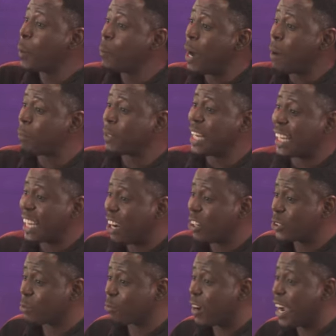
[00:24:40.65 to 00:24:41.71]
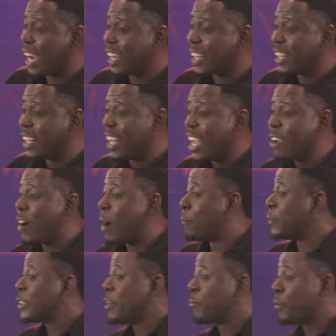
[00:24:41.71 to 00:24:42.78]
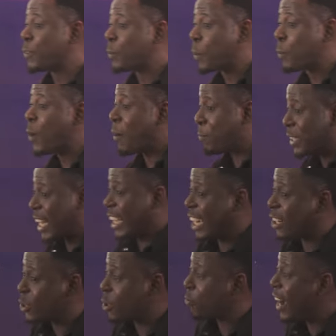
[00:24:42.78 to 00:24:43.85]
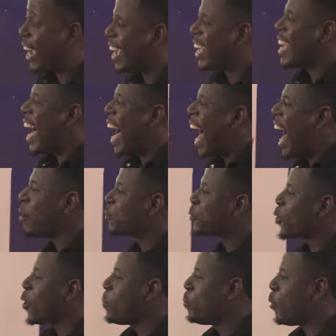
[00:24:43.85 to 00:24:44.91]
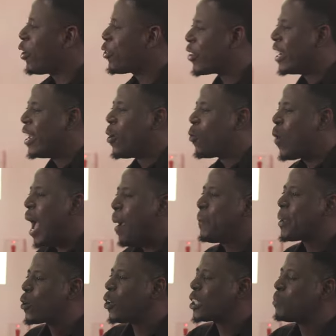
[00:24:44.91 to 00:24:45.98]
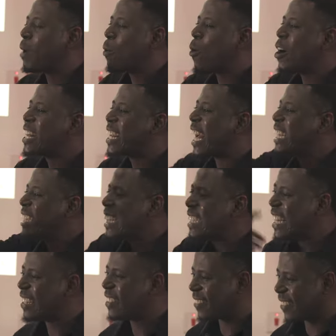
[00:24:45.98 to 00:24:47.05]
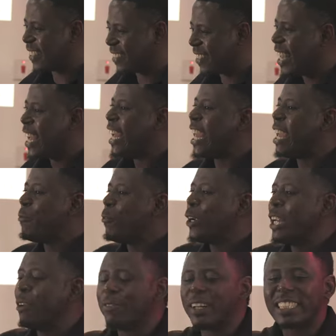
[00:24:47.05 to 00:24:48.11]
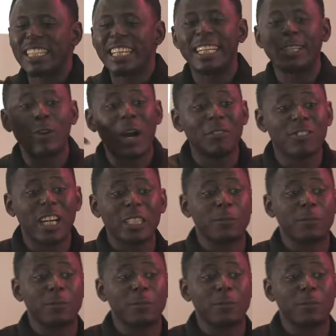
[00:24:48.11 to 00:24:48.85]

two people, I preach like a house on fire. If I see 50 people, I preach like a house on fire. I've stopped bothering. Why? Because my word, it can't change anything. Even if they say they don't have